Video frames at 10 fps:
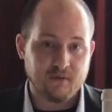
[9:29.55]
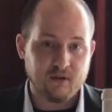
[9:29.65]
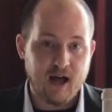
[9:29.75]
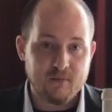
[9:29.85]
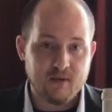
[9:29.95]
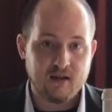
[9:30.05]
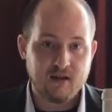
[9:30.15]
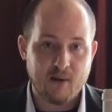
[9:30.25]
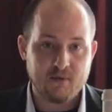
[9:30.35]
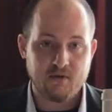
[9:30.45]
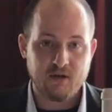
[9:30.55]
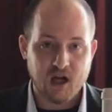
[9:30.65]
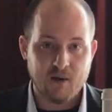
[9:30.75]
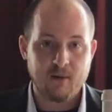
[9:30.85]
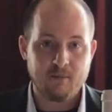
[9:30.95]
for allowing me the opportunity to
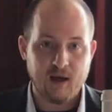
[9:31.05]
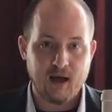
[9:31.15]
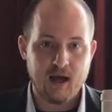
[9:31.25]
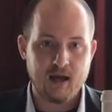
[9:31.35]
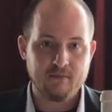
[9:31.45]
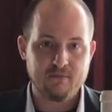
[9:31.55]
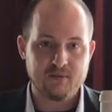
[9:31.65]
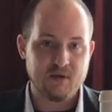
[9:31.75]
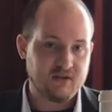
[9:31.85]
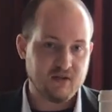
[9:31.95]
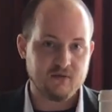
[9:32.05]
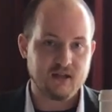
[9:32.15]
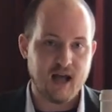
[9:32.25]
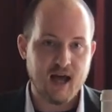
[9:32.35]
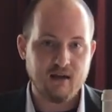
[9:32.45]
come up and speak to you
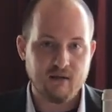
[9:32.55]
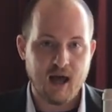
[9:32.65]
today,